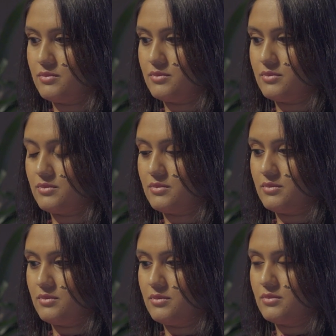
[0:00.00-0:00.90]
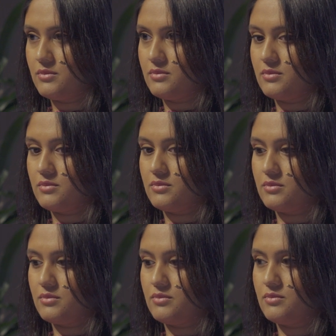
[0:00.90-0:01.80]

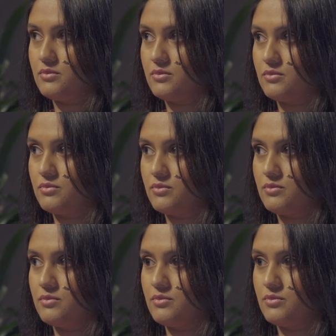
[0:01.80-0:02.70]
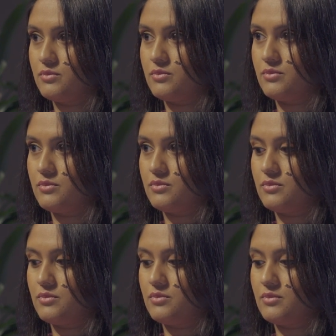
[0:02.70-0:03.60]

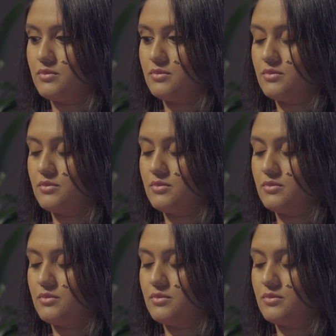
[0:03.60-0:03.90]
No words are spoken by the person on screen.